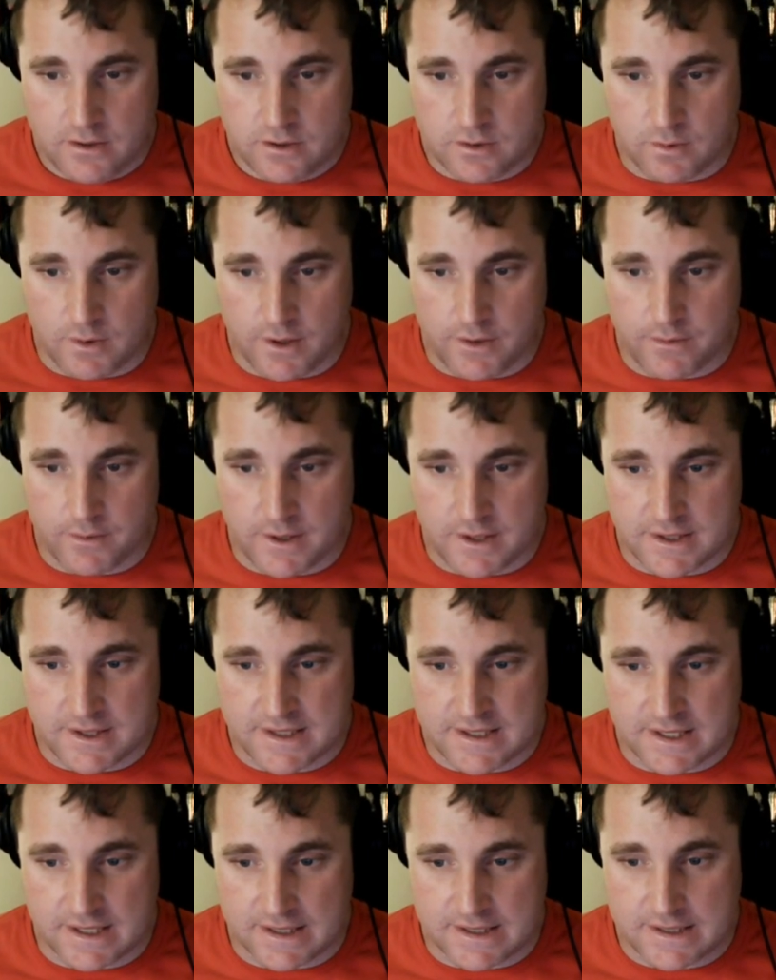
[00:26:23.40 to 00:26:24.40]

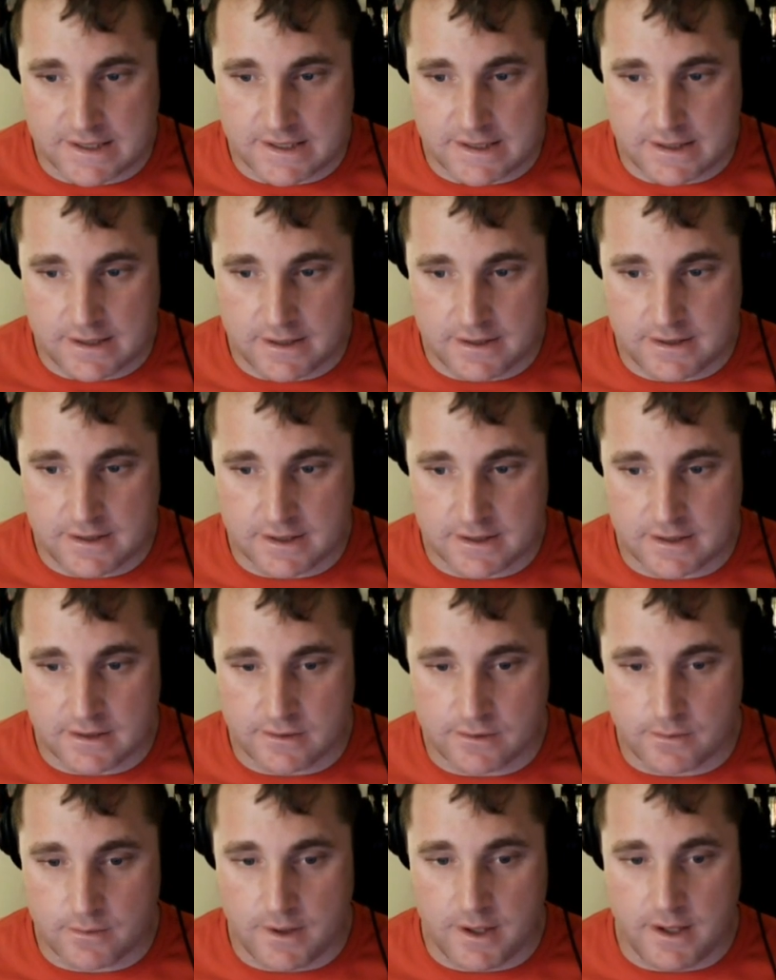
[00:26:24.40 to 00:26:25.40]

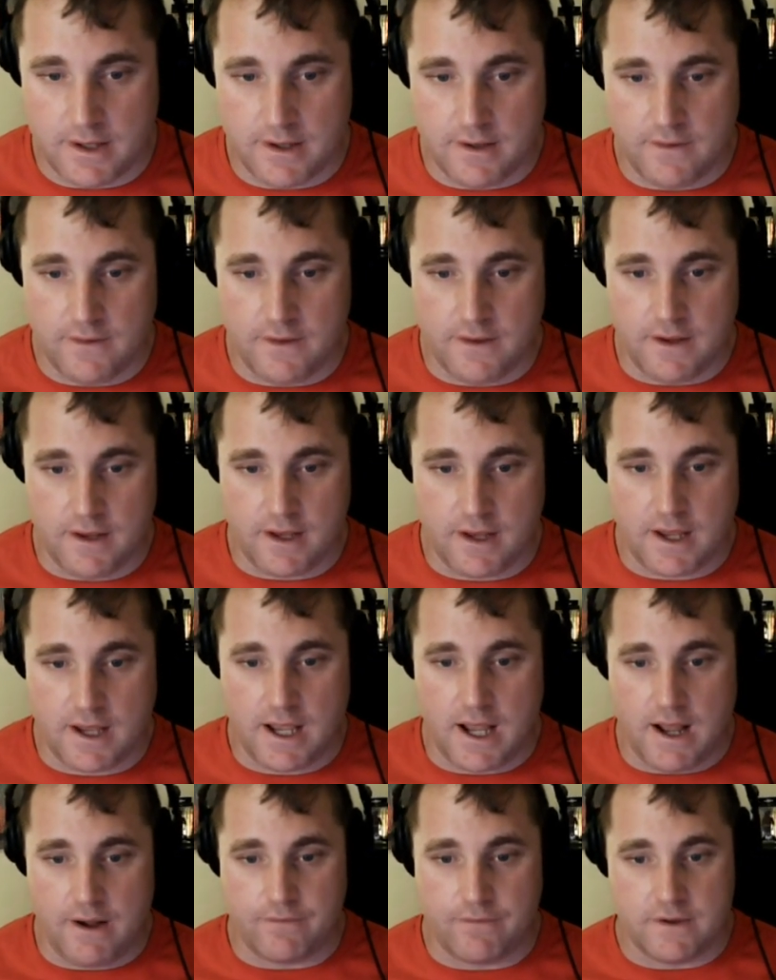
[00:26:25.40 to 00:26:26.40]
6-3 in the
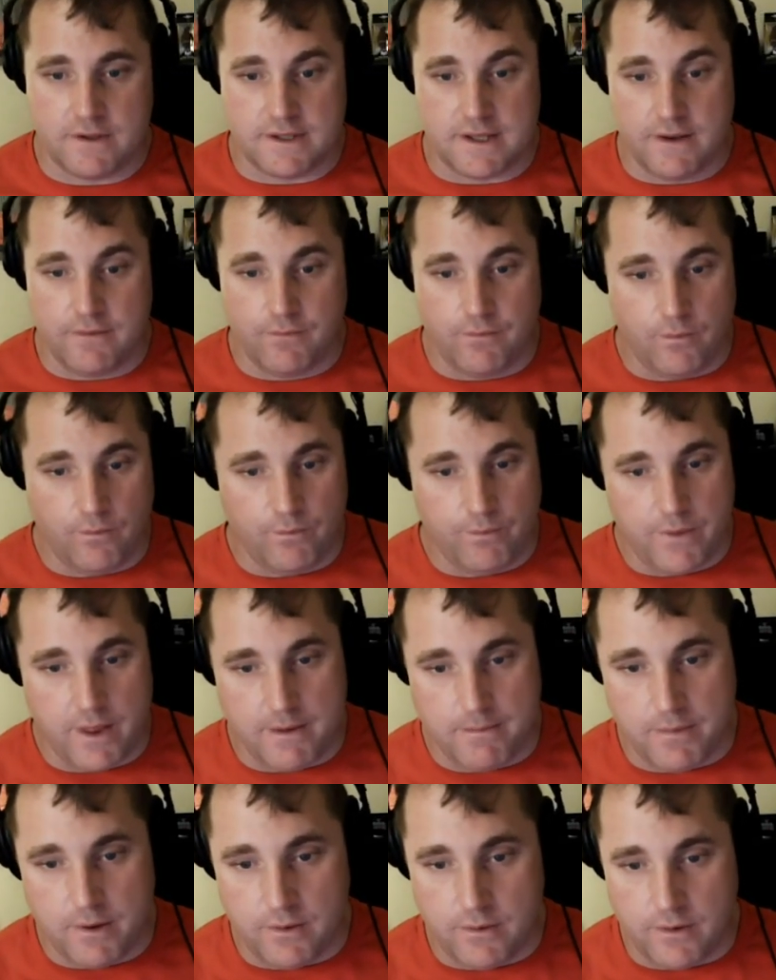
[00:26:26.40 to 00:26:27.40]
conference.
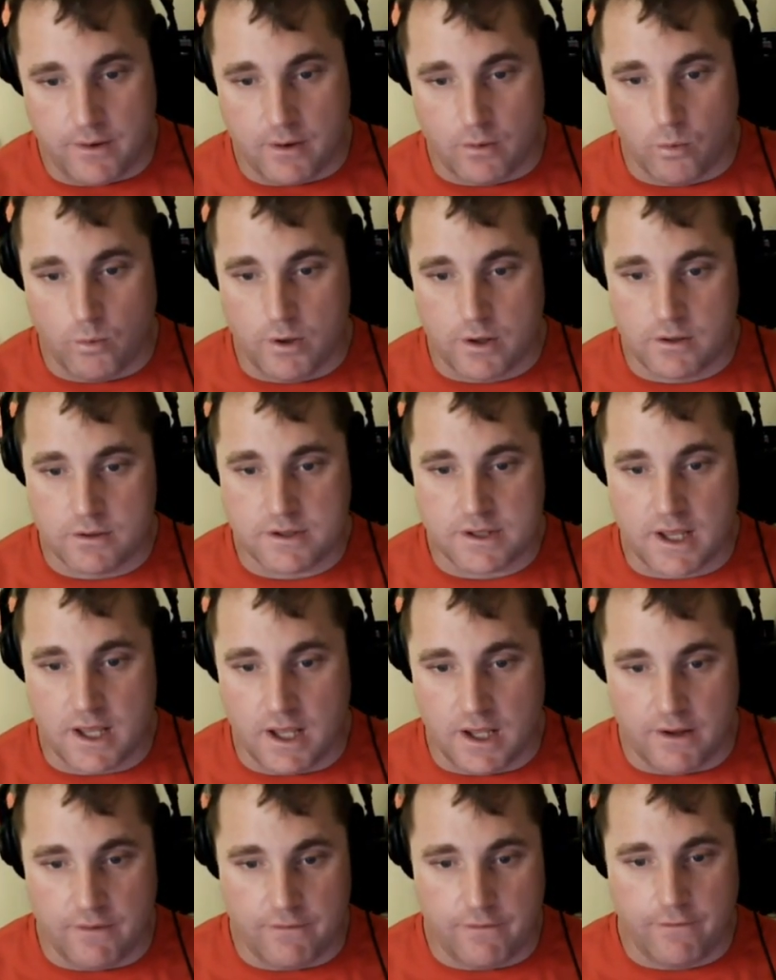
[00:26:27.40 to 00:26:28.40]
They're winners
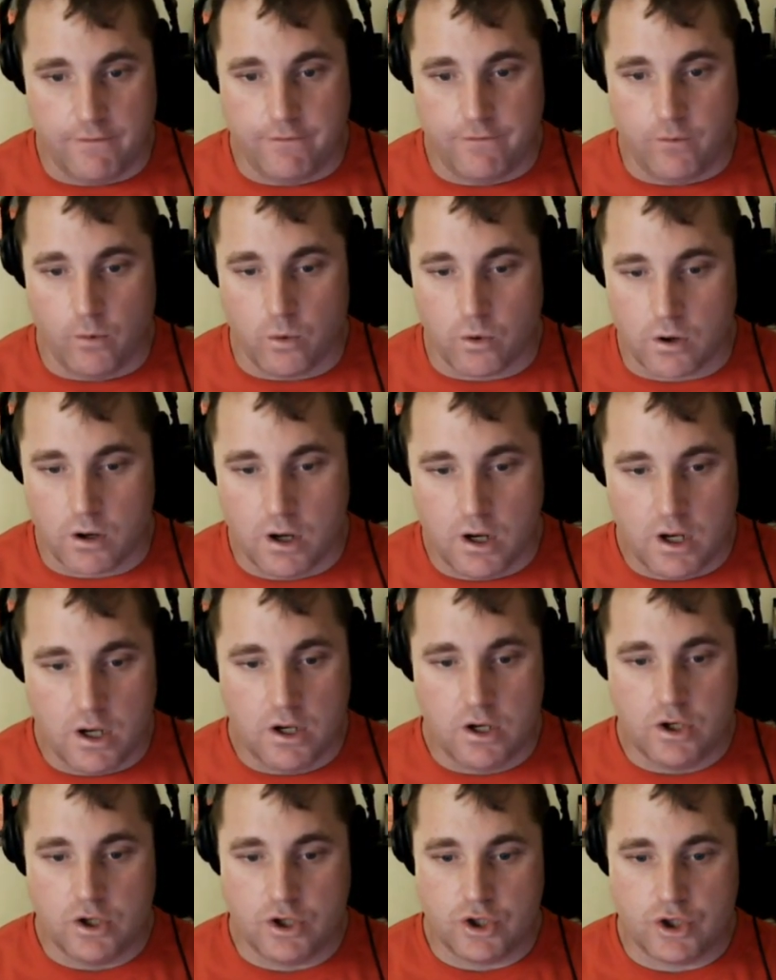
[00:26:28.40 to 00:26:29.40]
of 4
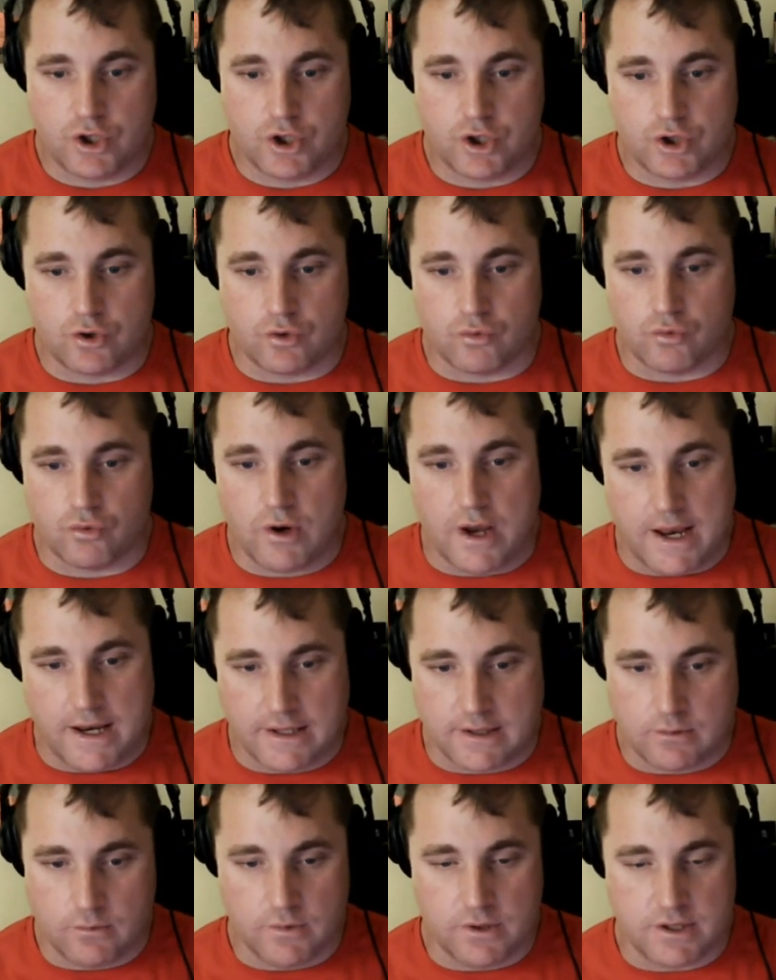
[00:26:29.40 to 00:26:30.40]

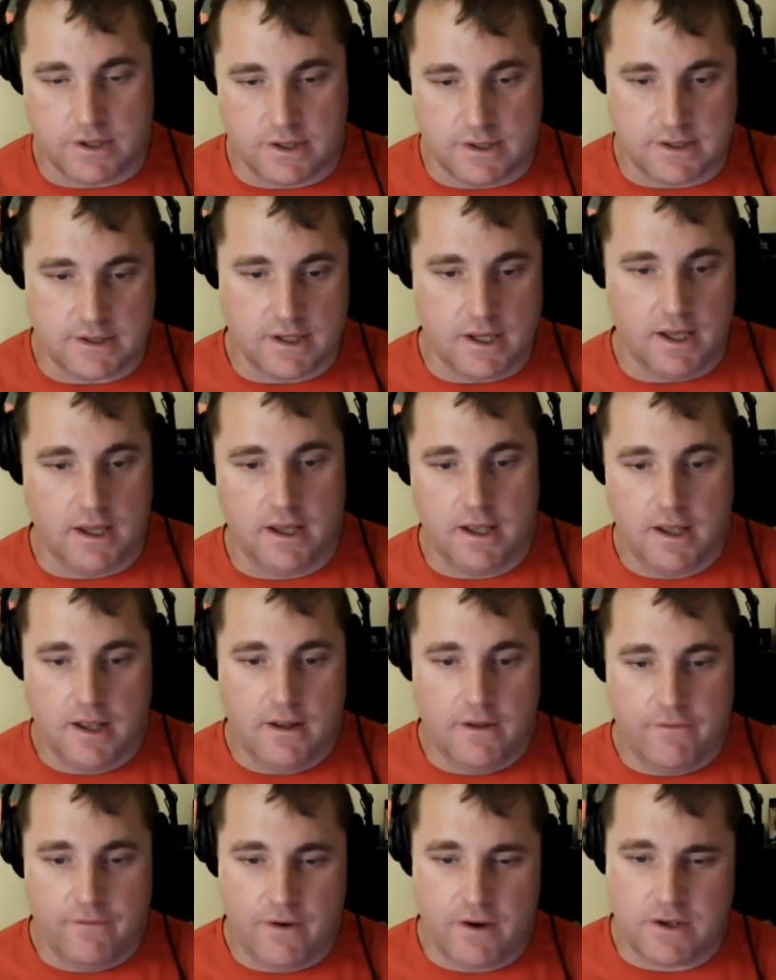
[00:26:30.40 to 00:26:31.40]
straight, which is
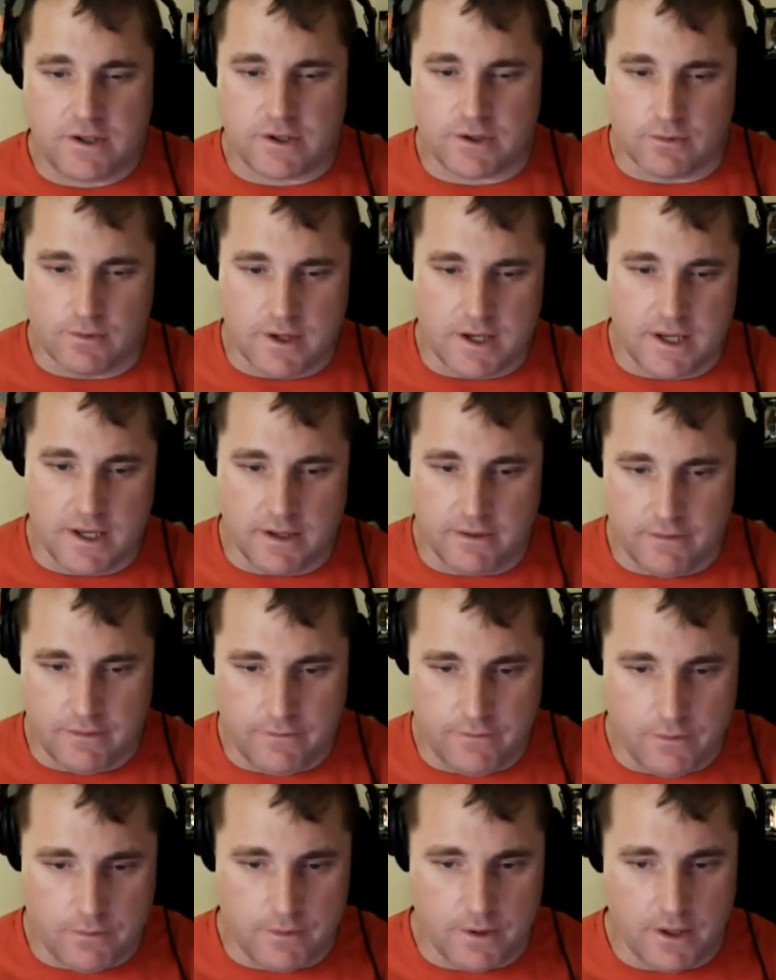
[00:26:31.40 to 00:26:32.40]
very streaky,
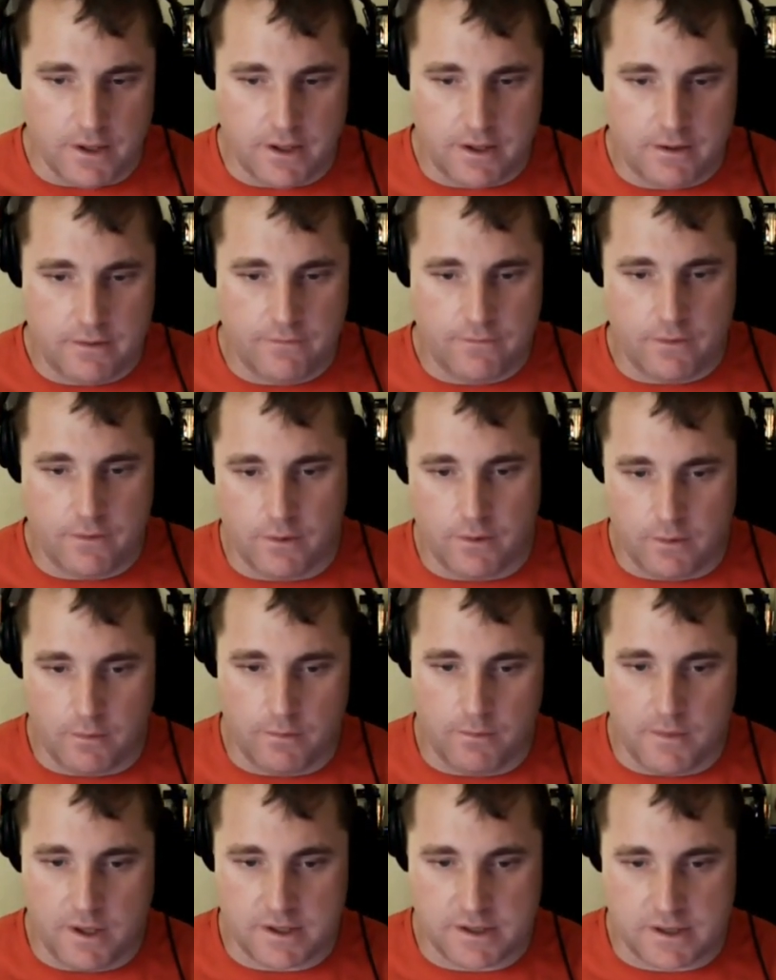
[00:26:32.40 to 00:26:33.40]
if you really
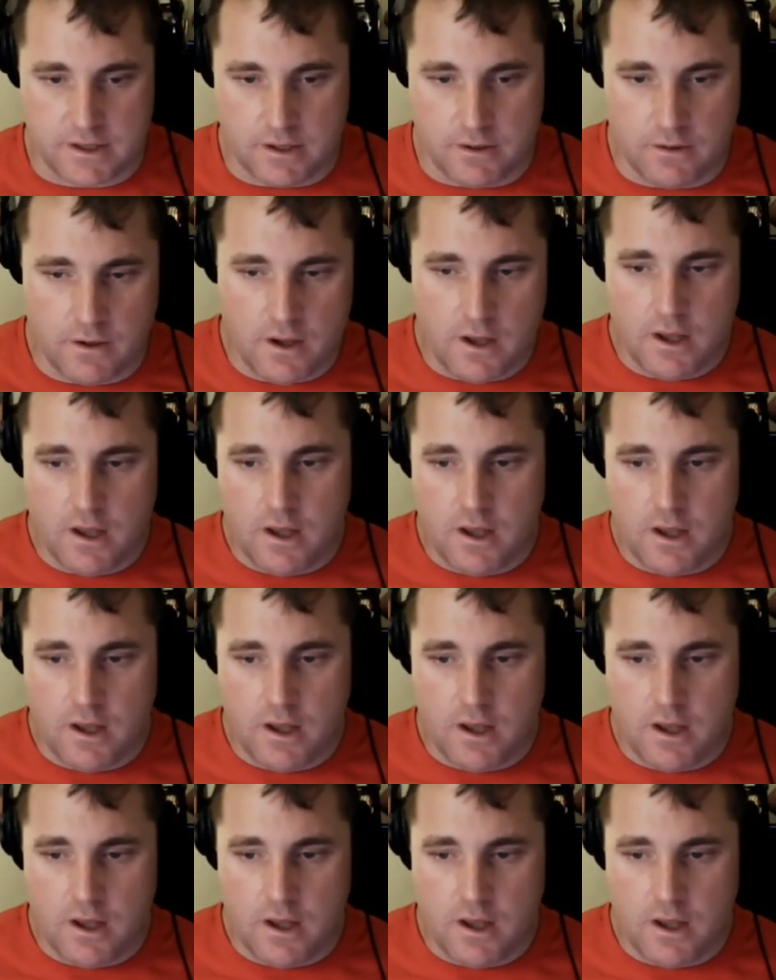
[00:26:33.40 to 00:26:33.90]
must know.